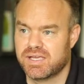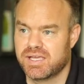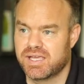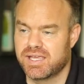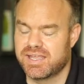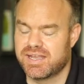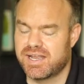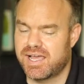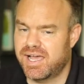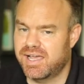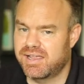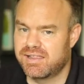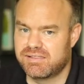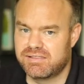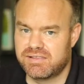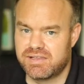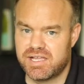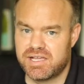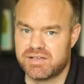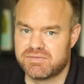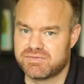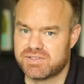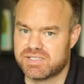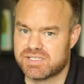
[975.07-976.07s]
and I
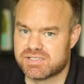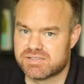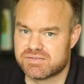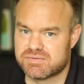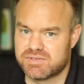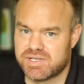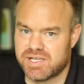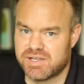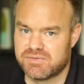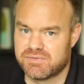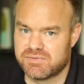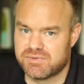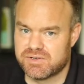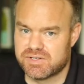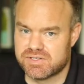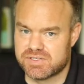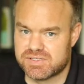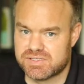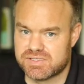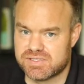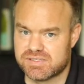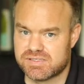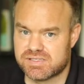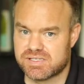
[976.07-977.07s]
love this when I
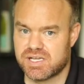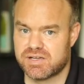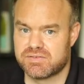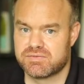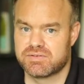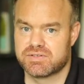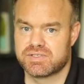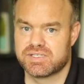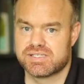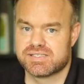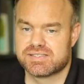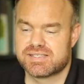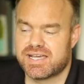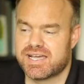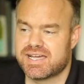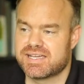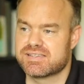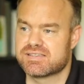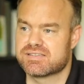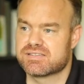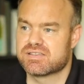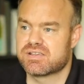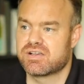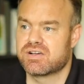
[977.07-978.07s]
first discovered this, I
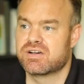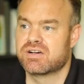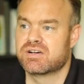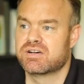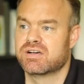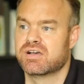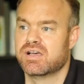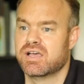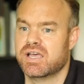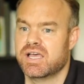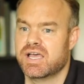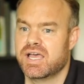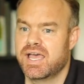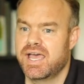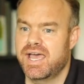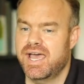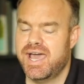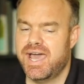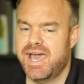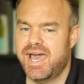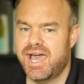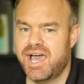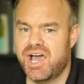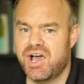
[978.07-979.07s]
saw
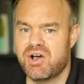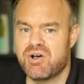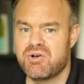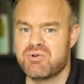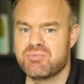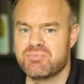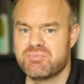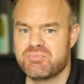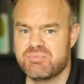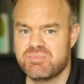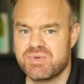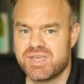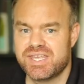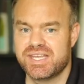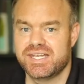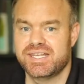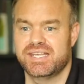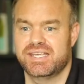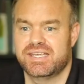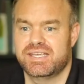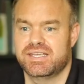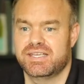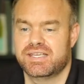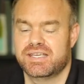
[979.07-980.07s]
how
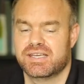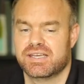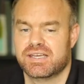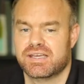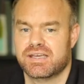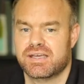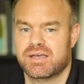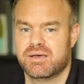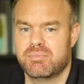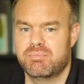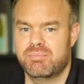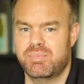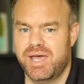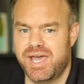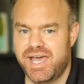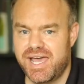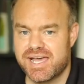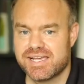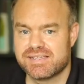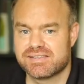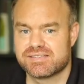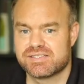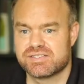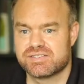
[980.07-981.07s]
many
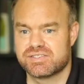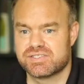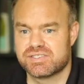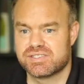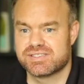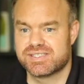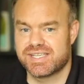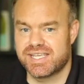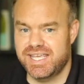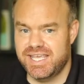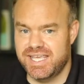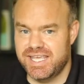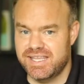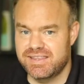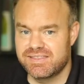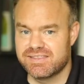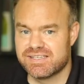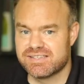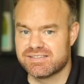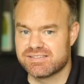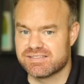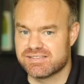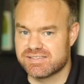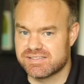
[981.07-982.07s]
passages in
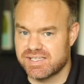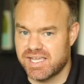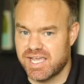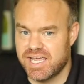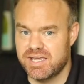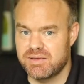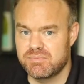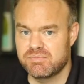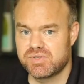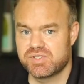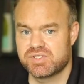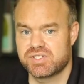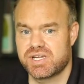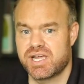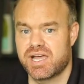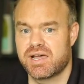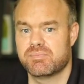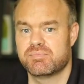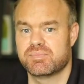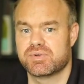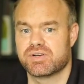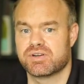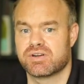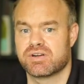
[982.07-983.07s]
the same
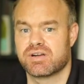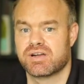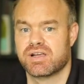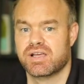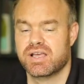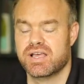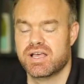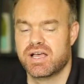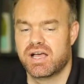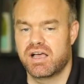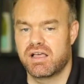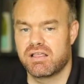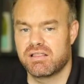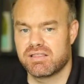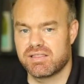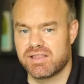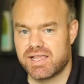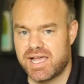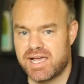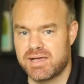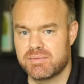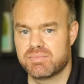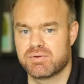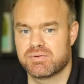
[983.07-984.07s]
chapter
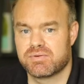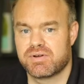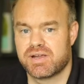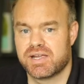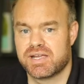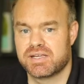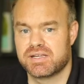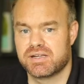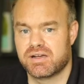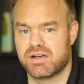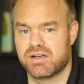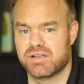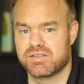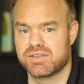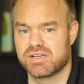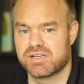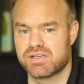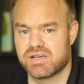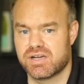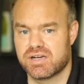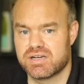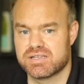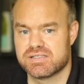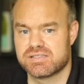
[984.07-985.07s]
elaborate on the
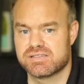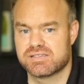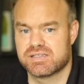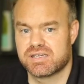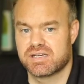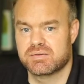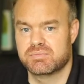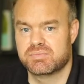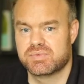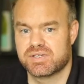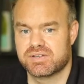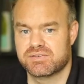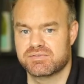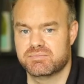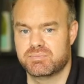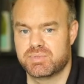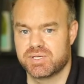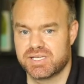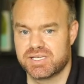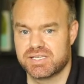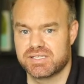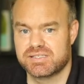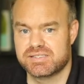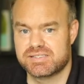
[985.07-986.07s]
concept of
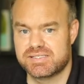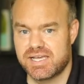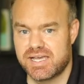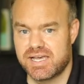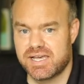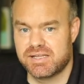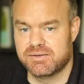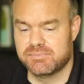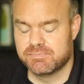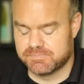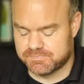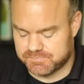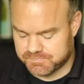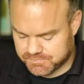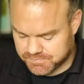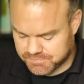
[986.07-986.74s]
being dead.